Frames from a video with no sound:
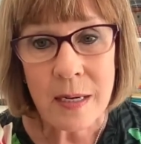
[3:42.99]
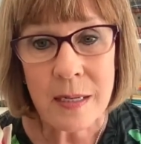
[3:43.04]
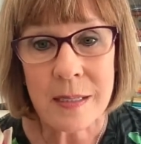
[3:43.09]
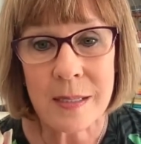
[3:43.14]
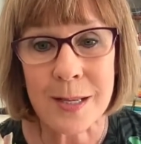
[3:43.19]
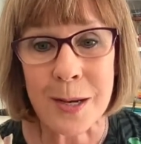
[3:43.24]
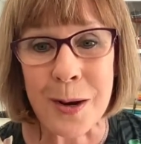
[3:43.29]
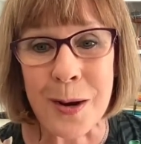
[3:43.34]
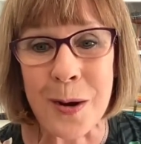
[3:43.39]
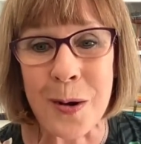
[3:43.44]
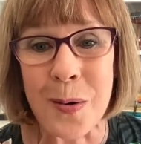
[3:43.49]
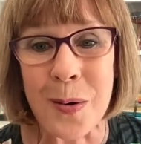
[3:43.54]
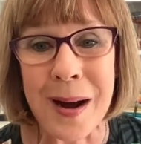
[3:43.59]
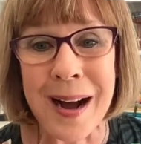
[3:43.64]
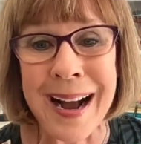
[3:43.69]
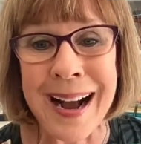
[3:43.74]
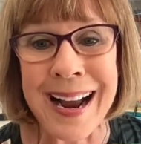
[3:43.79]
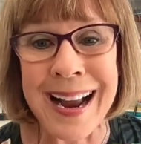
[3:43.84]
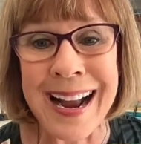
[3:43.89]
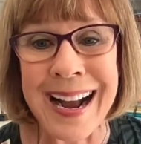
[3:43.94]
So
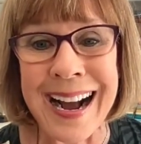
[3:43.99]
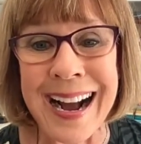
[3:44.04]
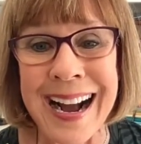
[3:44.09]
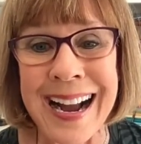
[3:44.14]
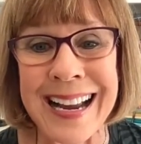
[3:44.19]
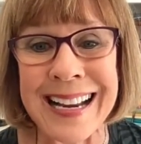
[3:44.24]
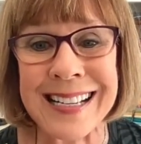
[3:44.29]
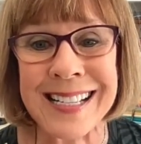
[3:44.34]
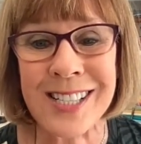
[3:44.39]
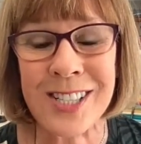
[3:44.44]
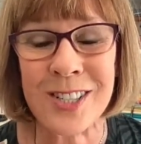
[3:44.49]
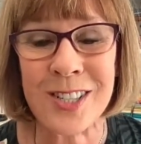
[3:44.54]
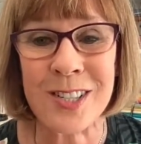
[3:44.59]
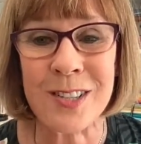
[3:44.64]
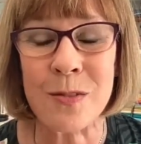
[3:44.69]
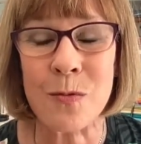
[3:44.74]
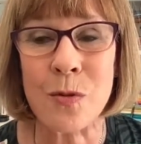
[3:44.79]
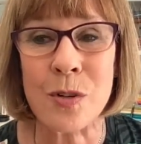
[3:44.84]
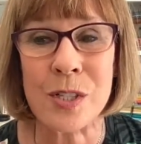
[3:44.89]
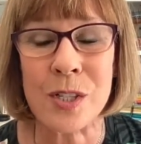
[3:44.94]
I
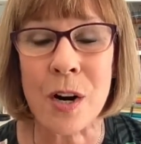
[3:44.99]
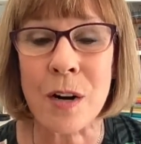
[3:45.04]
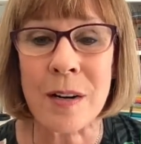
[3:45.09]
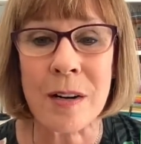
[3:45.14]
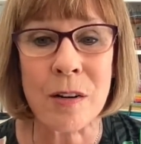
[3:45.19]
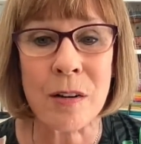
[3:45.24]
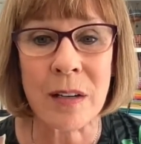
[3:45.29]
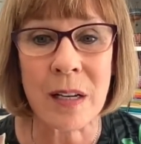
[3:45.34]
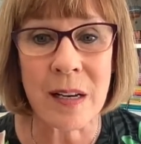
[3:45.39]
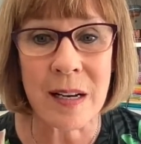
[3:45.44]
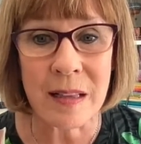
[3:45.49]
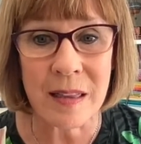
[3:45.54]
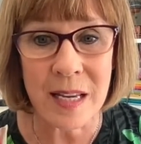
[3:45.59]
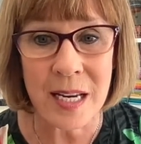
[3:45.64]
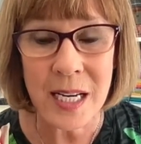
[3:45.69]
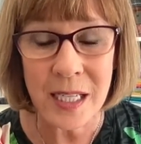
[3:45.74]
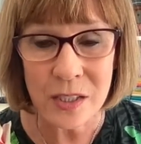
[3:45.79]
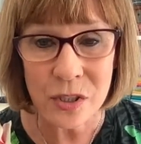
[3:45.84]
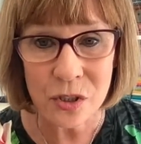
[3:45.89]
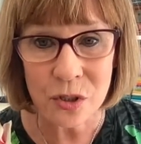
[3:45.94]
started looking at the
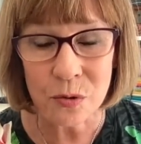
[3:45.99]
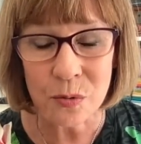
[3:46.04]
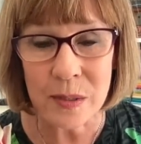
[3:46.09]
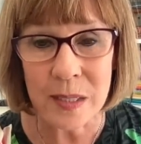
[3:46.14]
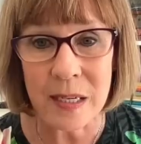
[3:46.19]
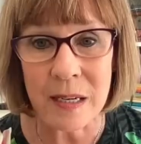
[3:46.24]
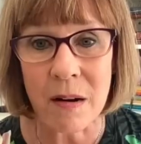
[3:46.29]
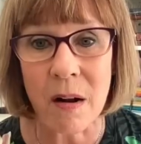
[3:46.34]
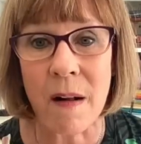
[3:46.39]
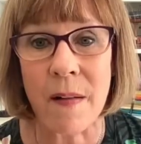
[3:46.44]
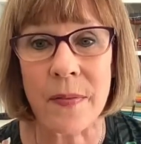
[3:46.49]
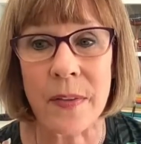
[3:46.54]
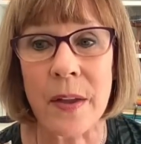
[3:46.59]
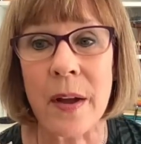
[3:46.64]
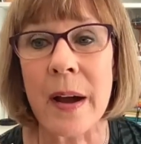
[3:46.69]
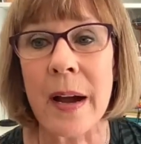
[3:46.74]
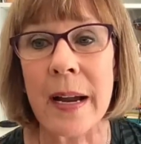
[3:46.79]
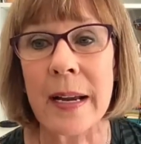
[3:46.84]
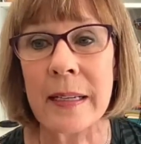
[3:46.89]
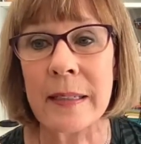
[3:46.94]
history
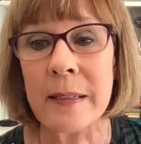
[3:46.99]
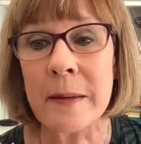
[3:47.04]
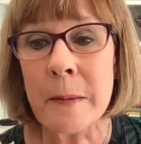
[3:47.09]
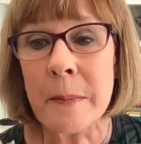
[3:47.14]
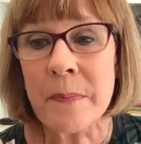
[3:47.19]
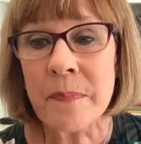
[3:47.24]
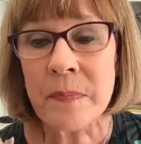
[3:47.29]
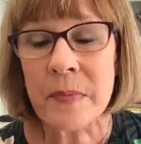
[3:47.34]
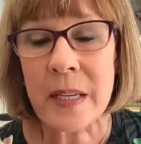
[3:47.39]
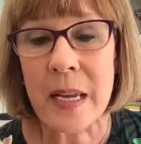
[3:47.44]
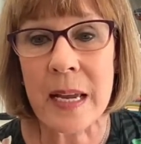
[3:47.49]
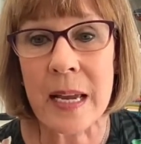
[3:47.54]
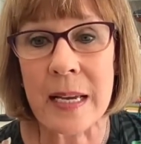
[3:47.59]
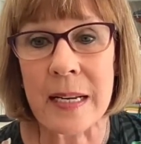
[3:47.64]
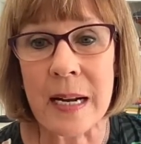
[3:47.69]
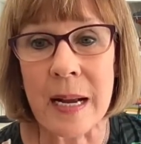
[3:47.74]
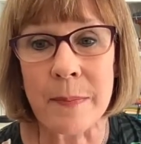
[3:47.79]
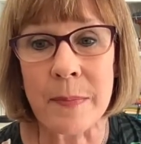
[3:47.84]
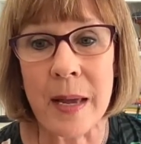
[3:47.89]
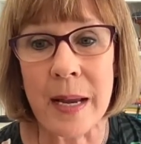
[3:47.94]
online,
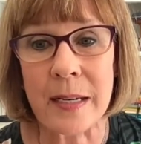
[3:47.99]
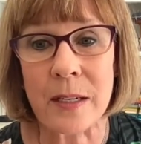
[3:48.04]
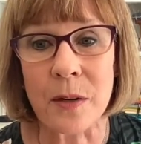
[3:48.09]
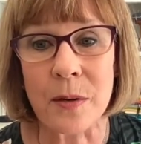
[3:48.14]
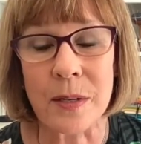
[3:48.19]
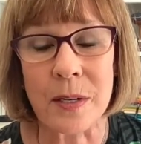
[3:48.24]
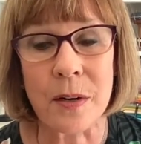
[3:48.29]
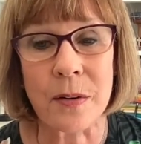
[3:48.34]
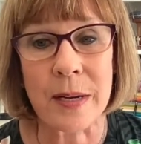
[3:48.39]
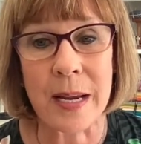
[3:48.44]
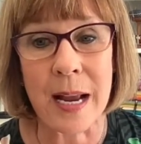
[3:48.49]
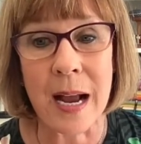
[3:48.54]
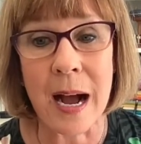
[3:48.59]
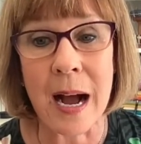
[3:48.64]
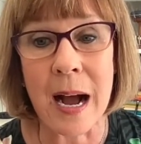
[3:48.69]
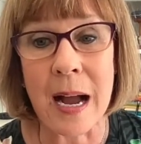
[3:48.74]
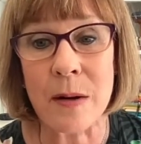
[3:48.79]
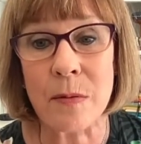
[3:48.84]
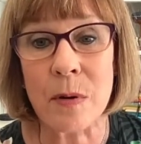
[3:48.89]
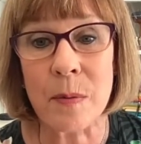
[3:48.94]
and I'm like going, okay,
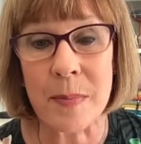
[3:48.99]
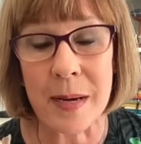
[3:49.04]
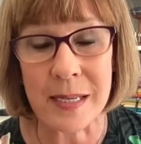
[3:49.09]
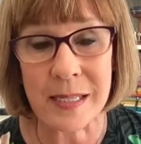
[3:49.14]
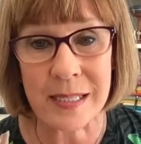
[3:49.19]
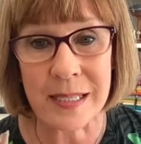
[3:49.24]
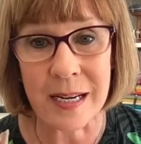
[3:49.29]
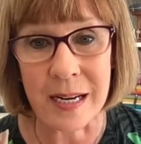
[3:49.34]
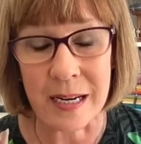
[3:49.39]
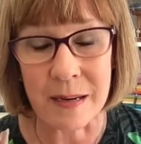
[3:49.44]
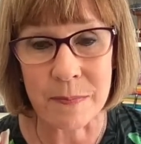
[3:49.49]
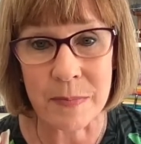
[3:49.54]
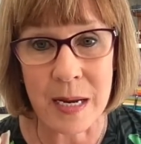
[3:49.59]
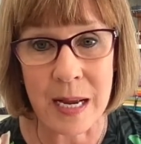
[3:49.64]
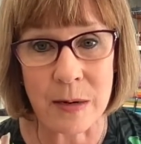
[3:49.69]
I will mess it up.